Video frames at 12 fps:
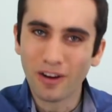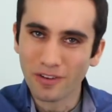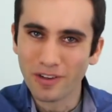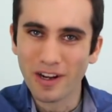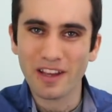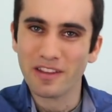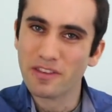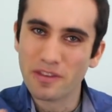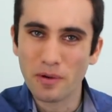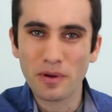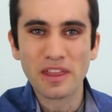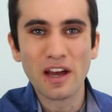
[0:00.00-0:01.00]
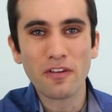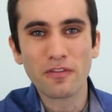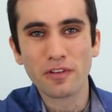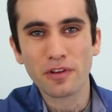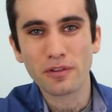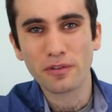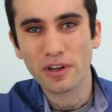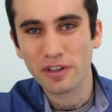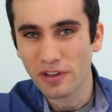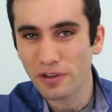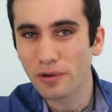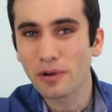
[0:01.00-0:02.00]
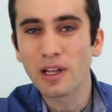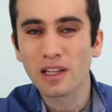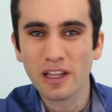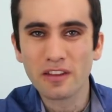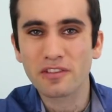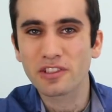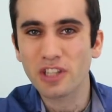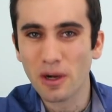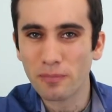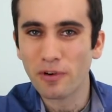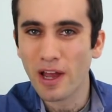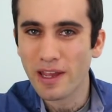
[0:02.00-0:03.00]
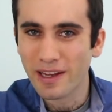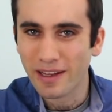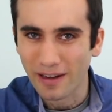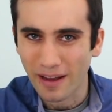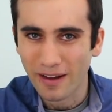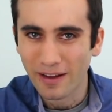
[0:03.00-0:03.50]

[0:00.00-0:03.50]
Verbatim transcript: Alright, so without further ado, let's jump right in.